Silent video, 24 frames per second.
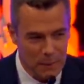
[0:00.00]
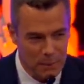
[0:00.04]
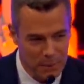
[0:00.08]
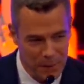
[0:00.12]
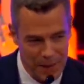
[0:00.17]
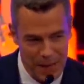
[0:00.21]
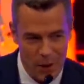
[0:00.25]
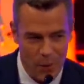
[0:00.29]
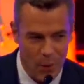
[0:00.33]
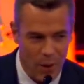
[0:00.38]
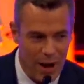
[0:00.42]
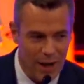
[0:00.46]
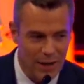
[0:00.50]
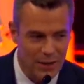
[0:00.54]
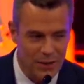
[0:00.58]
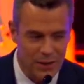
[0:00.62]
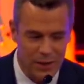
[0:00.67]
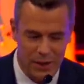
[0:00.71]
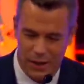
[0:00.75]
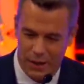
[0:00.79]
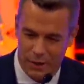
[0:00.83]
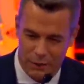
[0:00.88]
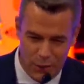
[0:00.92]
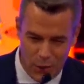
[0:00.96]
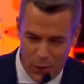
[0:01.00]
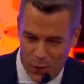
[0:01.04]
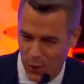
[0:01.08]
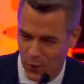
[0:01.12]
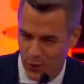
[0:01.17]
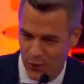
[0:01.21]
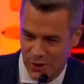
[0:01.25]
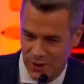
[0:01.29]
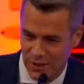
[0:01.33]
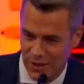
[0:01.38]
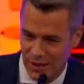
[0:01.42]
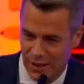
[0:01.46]
But I watched it, and of
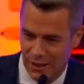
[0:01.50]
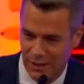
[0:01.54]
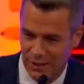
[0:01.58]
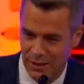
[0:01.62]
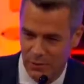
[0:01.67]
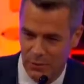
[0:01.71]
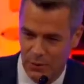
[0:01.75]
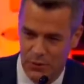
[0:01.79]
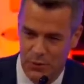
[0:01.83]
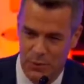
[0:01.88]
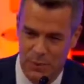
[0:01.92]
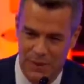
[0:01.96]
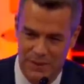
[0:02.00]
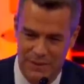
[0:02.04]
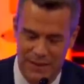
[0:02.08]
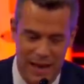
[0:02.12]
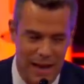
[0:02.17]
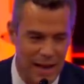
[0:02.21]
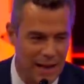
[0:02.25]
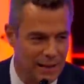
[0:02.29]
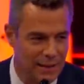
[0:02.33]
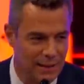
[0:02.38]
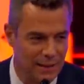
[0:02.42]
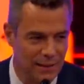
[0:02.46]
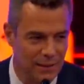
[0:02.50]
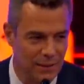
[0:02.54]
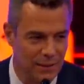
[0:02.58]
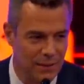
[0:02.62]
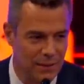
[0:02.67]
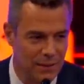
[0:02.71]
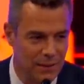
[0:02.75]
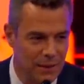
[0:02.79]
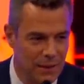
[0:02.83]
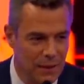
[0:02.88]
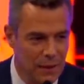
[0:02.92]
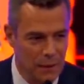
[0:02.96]
course, the ending was spectacular.
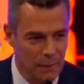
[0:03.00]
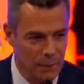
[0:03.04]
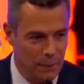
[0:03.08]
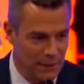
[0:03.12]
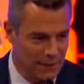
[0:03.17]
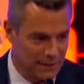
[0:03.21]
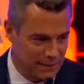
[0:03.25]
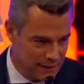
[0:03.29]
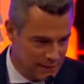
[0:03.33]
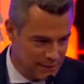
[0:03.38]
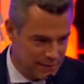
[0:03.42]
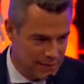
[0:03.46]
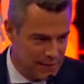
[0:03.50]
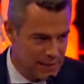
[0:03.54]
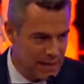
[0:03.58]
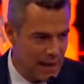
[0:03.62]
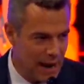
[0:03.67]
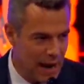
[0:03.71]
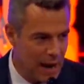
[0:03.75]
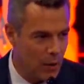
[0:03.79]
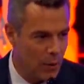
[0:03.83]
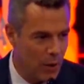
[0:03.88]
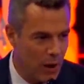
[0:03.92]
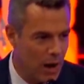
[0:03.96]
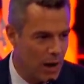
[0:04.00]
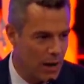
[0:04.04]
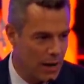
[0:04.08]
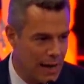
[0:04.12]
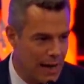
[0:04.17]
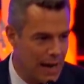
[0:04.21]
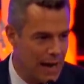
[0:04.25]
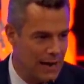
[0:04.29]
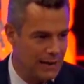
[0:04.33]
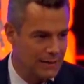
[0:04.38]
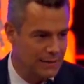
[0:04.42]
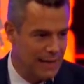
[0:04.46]
But to see how our
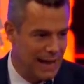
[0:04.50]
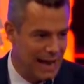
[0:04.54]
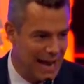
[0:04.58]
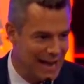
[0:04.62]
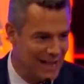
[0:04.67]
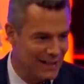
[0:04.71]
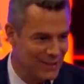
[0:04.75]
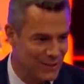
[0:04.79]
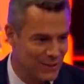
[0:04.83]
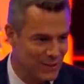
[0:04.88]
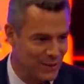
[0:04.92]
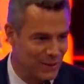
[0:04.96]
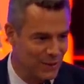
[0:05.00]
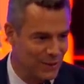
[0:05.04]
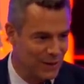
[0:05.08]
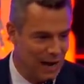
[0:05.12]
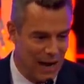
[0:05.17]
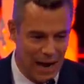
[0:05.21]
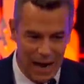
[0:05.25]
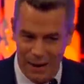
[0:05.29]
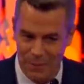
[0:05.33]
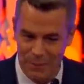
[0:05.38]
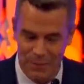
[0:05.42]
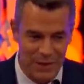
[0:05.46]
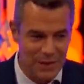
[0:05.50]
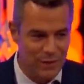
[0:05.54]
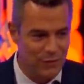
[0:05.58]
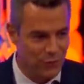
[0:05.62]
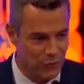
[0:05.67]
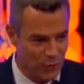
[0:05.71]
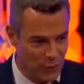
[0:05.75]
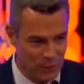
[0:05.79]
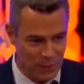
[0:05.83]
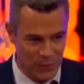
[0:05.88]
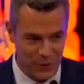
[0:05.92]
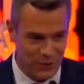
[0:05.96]
guys answered, I mean,
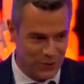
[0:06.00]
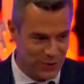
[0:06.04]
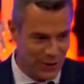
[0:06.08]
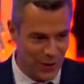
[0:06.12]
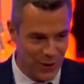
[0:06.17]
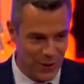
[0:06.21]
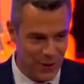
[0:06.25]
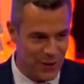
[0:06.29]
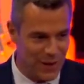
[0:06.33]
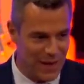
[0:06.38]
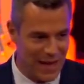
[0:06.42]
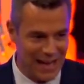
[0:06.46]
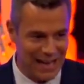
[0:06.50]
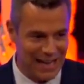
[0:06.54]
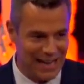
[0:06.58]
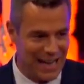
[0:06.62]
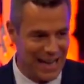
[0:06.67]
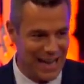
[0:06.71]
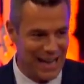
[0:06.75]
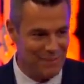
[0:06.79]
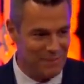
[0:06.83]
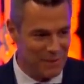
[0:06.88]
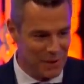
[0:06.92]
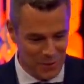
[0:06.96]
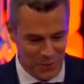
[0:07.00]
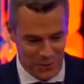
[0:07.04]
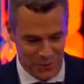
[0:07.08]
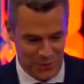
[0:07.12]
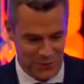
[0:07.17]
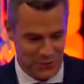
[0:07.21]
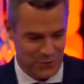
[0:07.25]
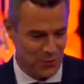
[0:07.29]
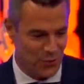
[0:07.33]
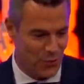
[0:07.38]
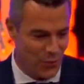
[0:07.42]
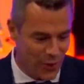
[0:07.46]
from the start of that game, it
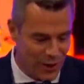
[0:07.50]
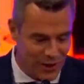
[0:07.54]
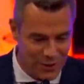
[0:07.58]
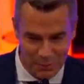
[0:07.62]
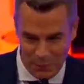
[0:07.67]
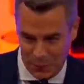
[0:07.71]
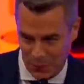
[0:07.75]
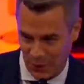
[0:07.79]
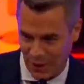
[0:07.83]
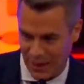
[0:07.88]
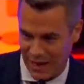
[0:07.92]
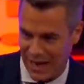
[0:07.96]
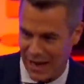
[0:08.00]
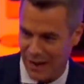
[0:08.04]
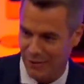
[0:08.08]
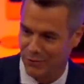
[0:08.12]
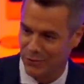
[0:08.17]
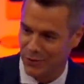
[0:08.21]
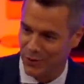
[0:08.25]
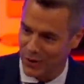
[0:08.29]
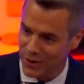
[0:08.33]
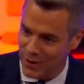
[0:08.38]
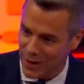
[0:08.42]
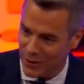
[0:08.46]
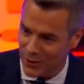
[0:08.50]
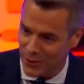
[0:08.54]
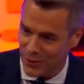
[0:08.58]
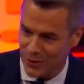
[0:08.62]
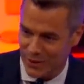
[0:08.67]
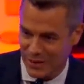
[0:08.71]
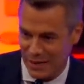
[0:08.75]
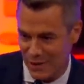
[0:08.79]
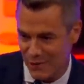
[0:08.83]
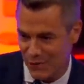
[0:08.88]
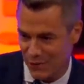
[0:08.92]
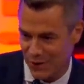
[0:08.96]
was one play after another,
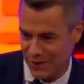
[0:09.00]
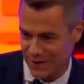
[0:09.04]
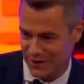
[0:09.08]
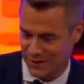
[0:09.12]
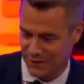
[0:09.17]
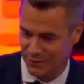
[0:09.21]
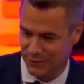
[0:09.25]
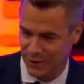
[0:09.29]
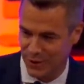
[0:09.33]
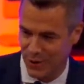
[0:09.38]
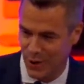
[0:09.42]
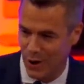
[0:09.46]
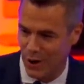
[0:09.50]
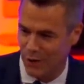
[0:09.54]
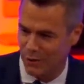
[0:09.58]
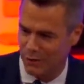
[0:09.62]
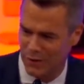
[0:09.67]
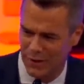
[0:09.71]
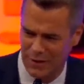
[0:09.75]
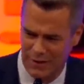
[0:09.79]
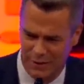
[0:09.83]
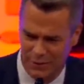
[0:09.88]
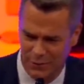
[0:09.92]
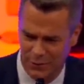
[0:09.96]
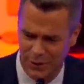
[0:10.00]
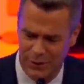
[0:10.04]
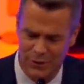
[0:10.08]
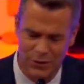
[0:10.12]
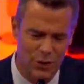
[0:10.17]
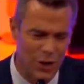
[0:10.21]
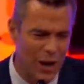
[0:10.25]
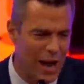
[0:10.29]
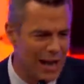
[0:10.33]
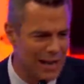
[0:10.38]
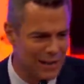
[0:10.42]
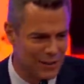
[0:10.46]
defensively, offensively.
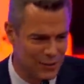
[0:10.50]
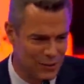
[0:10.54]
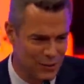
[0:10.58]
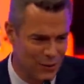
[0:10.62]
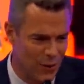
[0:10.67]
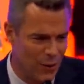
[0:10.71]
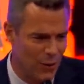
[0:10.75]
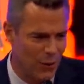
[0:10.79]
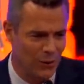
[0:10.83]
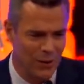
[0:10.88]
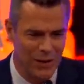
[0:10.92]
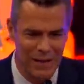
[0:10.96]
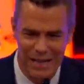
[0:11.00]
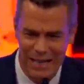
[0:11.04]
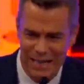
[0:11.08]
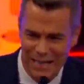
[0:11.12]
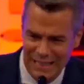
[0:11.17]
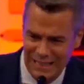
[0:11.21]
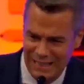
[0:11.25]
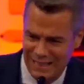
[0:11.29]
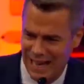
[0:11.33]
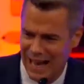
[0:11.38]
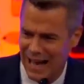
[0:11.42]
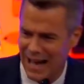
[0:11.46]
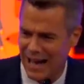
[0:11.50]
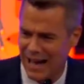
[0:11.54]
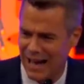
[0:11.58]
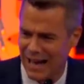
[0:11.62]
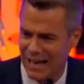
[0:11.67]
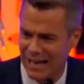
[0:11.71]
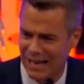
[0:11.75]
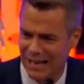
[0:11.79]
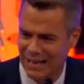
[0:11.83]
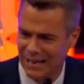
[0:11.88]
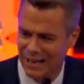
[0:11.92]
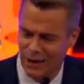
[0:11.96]
Jack Salt, Ty,
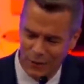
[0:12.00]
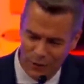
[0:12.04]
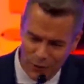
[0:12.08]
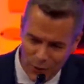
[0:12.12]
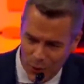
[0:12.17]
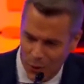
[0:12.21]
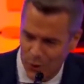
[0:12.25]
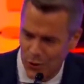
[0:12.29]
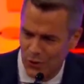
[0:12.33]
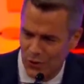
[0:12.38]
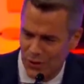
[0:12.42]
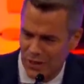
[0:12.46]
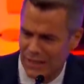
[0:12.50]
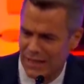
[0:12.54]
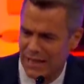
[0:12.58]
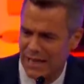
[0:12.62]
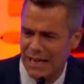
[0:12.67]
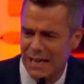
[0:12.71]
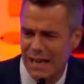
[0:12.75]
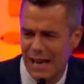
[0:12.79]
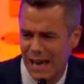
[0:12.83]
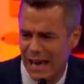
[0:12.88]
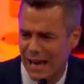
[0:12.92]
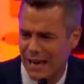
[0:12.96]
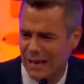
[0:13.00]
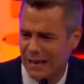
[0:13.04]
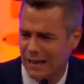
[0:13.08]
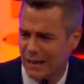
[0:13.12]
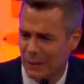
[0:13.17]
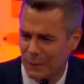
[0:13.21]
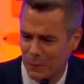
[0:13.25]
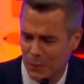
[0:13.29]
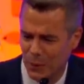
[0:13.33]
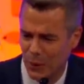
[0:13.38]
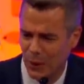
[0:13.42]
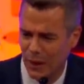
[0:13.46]
of course, the
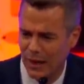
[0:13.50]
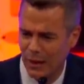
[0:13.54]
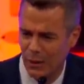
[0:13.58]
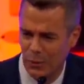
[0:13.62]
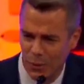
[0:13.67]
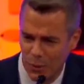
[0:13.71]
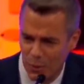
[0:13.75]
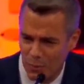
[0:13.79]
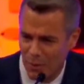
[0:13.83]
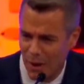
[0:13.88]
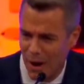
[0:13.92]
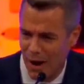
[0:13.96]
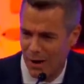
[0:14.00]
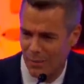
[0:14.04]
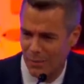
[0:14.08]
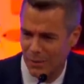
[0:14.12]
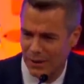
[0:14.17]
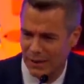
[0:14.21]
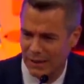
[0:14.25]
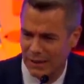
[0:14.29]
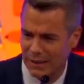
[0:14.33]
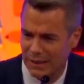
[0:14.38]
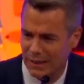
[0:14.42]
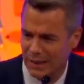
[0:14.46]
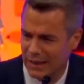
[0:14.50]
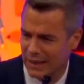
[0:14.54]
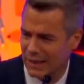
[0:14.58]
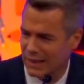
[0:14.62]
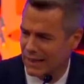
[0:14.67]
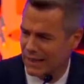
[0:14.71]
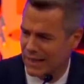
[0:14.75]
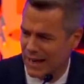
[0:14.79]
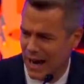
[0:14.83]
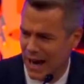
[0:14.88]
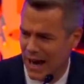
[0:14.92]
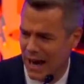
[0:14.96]
Kihei play with Mamadi,
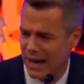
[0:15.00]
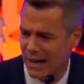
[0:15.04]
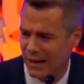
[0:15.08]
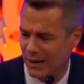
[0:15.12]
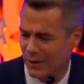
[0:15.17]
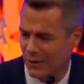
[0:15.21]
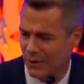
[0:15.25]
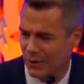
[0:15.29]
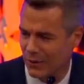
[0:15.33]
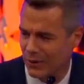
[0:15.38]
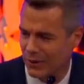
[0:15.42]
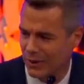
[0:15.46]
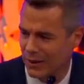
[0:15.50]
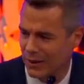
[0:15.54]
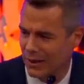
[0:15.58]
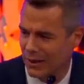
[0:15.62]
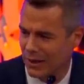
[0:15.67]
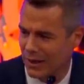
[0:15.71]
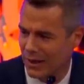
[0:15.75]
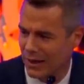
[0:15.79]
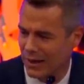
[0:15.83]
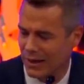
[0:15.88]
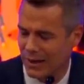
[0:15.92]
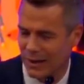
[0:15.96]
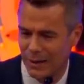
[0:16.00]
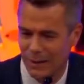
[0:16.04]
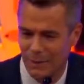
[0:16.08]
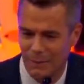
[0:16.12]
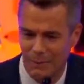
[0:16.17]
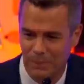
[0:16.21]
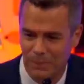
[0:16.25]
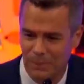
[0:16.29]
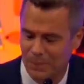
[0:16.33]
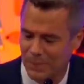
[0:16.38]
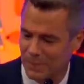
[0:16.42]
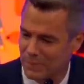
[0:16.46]
Kyle.
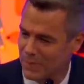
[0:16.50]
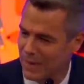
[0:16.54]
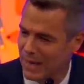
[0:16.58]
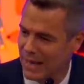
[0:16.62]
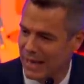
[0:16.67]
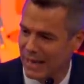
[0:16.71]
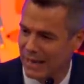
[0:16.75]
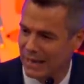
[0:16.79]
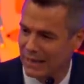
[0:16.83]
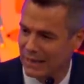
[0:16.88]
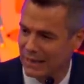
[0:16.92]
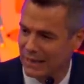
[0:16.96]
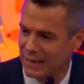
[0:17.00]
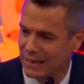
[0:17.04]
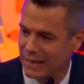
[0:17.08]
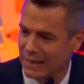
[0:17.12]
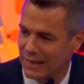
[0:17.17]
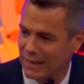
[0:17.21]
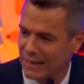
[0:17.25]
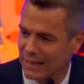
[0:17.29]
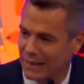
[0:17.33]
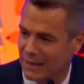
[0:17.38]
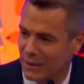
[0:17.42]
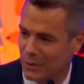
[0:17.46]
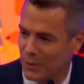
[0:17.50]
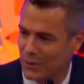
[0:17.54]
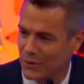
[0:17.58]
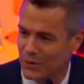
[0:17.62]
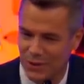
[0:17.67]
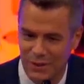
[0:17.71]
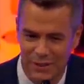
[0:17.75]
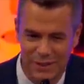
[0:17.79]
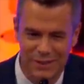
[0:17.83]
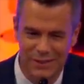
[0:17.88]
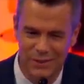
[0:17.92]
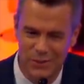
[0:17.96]
Um, man, there
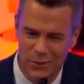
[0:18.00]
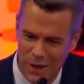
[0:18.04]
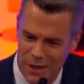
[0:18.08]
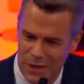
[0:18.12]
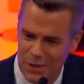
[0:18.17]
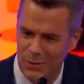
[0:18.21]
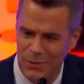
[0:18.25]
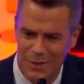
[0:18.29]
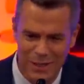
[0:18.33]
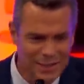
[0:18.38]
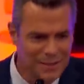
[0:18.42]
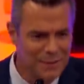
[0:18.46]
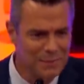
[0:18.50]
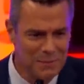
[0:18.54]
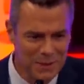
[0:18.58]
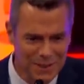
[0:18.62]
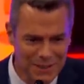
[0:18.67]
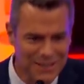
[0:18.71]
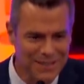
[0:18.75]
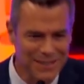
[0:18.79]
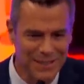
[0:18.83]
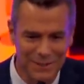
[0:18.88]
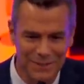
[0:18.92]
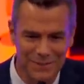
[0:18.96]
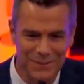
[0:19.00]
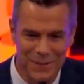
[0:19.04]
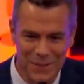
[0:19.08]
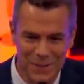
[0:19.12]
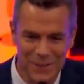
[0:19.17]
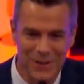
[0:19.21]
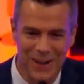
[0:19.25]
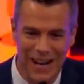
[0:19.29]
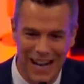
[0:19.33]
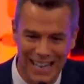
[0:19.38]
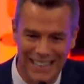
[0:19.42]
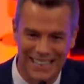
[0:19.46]
was, Trey, you did some good stuff
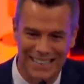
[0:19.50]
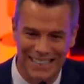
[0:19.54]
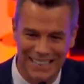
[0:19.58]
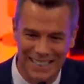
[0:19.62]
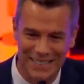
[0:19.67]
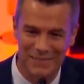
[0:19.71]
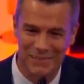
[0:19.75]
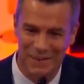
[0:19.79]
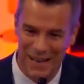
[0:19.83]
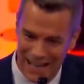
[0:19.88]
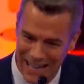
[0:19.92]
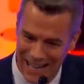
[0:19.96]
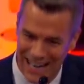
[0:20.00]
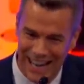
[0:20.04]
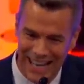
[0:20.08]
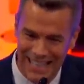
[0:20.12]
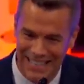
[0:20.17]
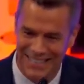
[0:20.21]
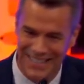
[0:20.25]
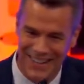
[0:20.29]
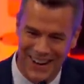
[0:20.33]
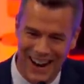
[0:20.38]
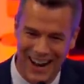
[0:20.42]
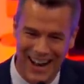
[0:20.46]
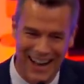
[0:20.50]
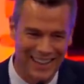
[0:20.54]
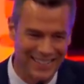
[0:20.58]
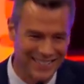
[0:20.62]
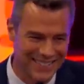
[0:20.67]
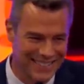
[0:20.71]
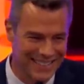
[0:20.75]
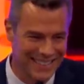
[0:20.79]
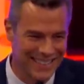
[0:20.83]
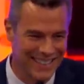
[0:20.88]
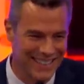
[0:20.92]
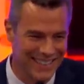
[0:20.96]
too, actually. You made a nice drive,
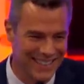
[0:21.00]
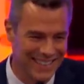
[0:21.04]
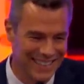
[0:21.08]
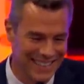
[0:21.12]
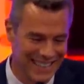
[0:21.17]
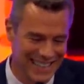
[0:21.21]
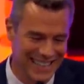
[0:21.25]
so.